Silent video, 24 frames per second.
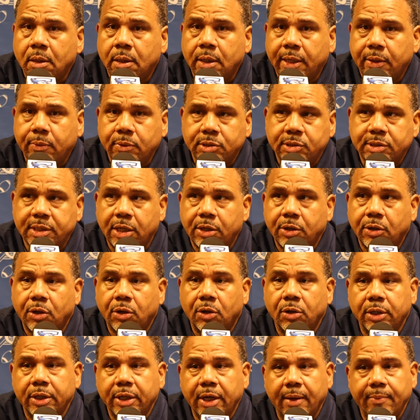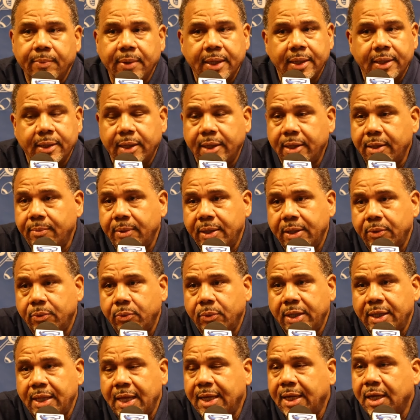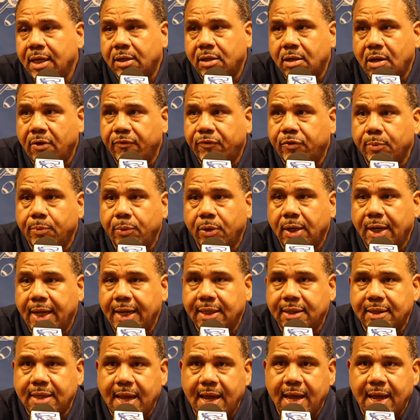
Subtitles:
Like was said earlier, I mean, when they get comfortable like